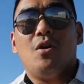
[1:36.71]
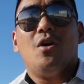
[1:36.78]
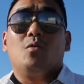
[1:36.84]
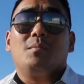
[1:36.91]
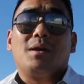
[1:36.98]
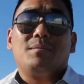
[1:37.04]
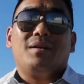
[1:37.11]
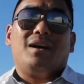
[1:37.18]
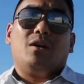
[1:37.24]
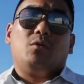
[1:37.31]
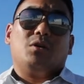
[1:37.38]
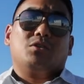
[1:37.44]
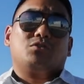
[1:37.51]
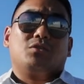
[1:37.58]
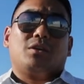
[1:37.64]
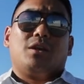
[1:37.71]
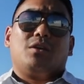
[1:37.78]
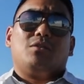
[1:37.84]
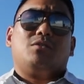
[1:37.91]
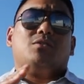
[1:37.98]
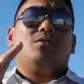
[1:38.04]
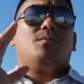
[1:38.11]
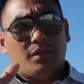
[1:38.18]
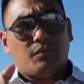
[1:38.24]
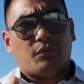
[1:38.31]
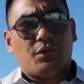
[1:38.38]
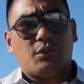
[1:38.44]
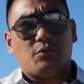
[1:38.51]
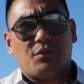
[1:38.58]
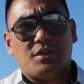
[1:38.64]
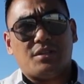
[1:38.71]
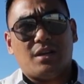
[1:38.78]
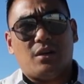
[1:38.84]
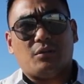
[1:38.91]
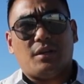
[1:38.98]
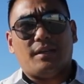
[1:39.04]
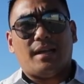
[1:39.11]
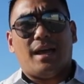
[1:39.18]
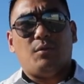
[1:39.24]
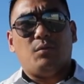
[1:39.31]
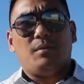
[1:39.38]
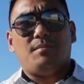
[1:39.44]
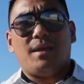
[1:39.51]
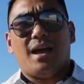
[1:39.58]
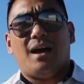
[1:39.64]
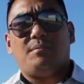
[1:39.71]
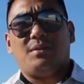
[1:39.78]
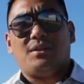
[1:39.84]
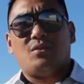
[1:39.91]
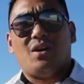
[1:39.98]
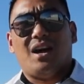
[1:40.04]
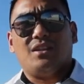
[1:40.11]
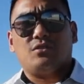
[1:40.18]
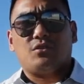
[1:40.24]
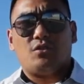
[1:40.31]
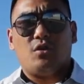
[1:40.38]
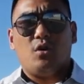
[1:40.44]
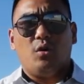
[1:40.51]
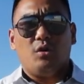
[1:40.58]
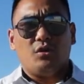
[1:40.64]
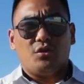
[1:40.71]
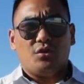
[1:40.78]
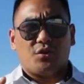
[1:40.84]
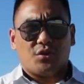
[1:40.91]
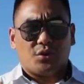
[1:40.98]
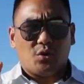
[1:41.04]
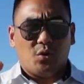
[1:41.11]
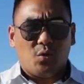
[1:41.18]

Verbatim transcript: Kung may mga question kayo, feel free to reach out and I will be happy to answer all your